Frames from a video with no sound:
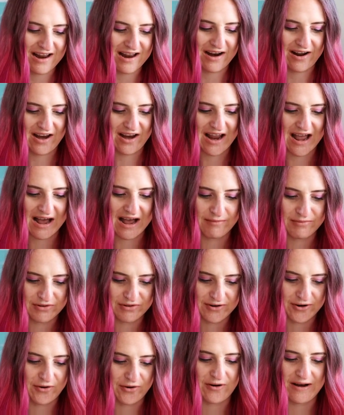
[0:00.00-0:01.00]
and I
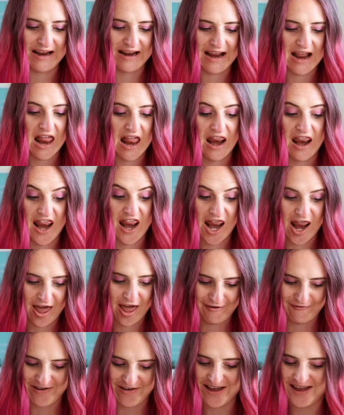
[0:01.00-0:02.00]
absolutely
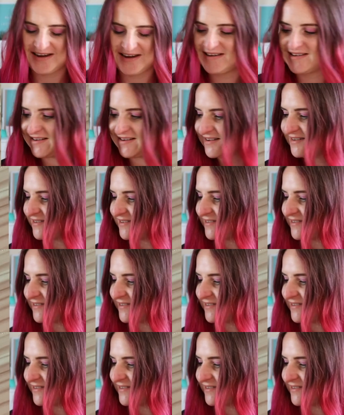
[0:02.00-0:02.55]
love it.